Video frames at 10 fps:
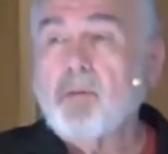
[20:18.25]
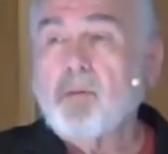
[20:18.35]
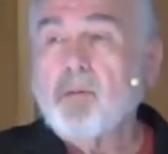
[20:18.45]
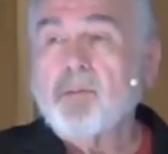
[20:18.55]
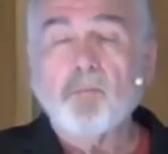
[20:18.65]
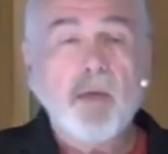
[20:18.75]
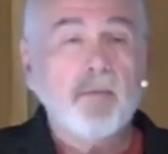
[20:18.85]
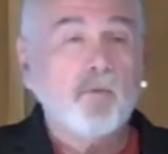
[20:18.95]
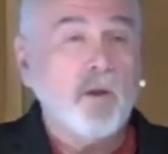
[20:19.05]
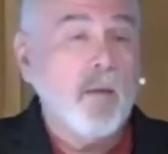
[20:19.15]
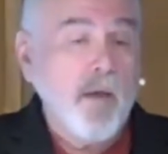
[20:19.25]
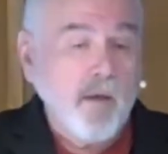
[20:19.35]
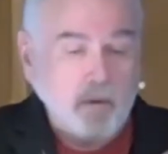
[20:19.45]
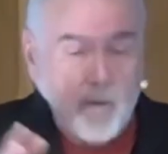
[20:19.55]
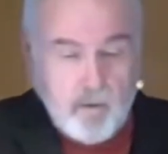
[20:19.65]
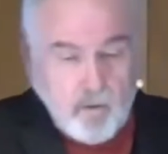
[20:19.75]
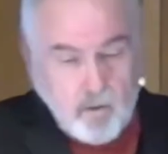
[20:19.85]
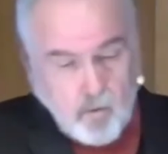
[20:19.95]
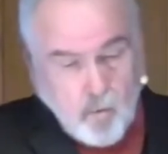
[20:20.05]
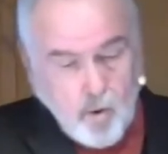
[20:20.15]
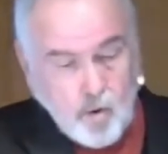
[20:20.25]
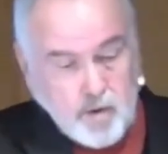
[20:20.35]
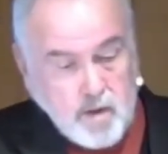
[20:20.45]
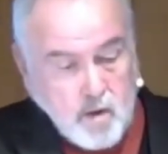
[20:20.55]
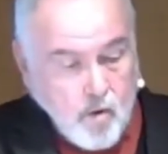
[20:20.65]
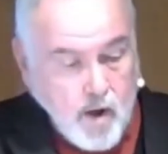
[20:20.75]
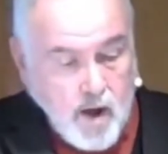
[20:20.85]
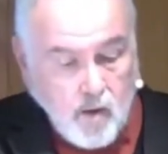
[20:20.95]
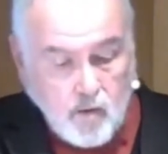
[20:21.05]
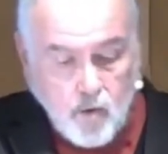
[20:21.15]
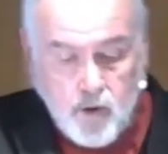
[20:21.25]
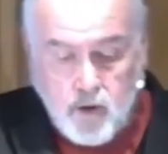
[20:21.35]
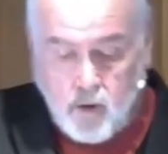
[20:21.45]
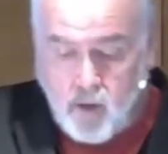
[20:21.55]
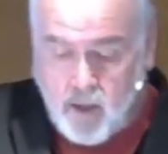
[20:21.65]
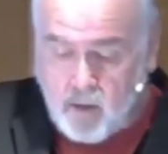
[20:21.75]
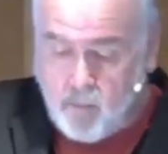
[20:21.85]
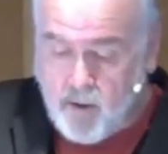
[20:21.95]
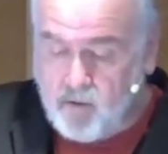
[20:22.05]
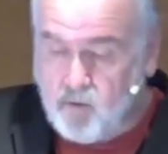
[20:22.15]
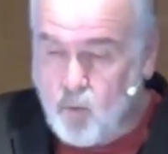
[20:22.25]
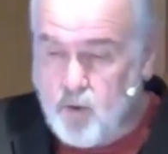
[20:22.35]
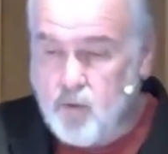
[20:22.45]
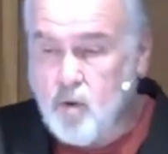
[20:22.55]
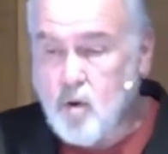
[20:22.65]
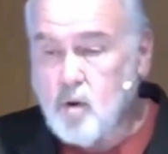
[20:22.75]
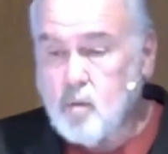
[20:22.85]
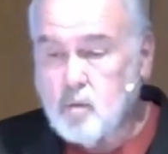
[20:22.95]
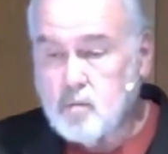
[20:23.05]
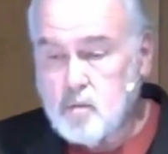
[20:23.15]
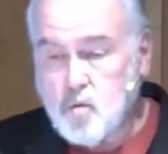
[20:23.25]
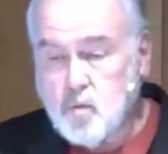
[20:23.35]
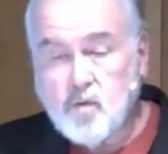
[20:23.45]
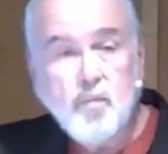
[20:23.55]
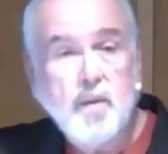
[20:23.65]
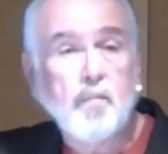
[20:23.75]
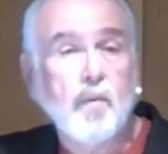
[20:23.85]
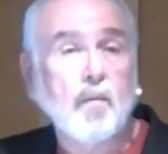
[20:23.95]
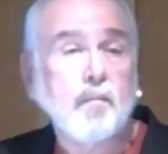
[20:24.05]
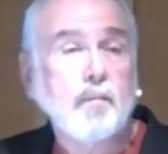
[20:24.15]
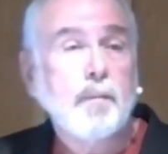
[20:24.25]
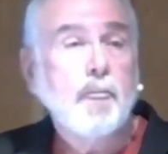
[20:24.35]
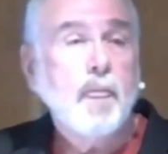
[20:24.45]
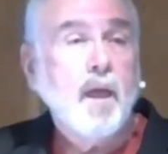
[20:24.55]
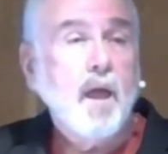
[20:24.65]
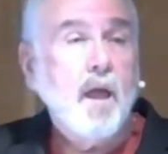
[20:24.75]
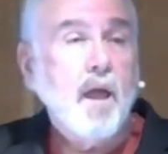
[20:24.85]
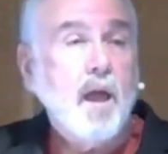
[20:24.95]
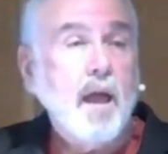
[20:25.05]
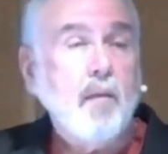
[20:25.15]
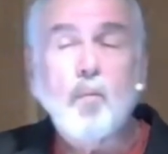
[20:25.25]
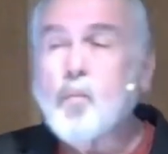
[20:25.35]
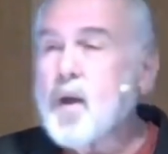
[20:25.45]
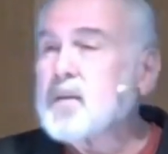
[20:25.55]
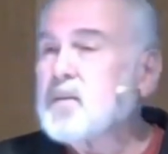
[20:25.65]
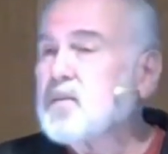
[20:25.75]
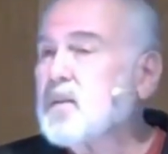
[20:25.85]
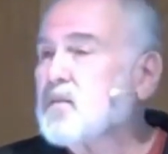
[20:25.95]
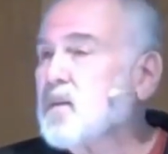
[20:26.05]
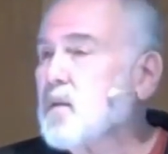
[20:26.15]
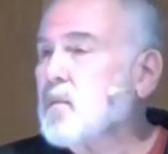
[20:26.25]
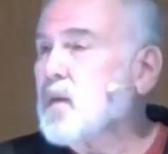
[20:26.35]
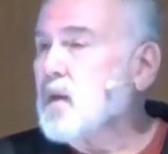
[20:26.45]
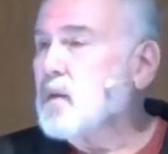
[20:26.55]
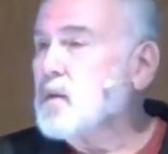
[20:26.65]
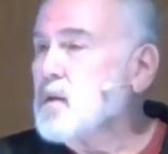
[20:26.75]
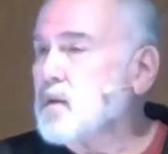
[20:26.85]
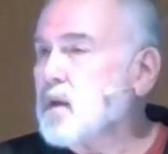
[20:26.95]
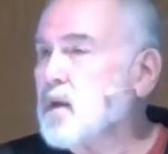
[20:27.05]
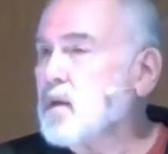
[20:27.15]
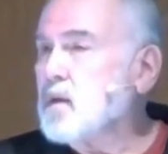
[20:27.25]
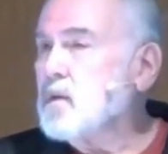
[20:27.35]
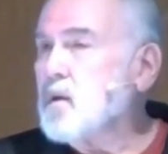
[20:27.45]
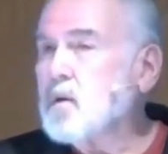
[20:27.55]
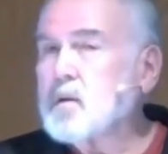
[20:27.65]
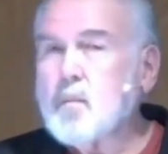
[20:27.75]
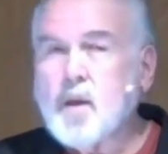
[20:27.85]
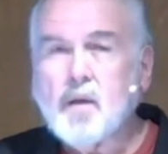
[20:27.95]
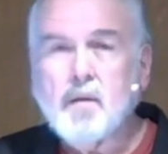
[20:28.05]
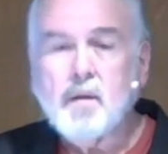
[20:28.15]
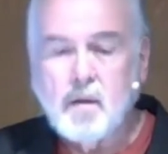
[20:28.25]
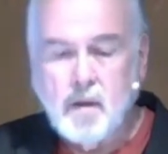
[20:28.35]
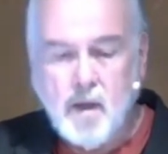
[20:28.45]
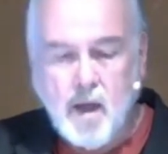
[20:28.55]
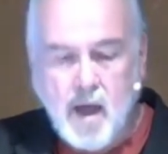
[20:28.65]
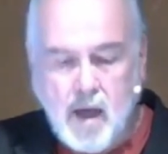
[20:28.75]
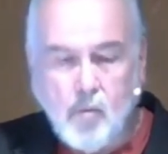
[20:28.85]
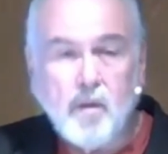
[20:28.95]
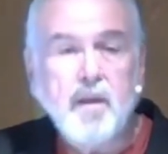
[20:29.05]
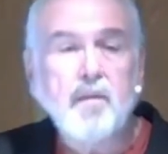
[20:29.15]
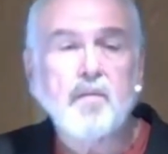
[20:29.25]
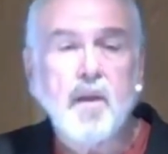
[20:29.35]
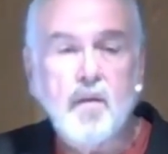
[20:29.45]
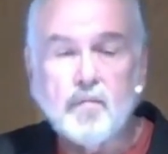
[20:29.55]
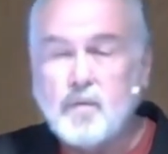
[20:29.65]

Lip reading: Sometimes when I'm out in the world in a crowd or in a place where there are numerous people, I will practice that same thing that Kennedy talked about. I will give love.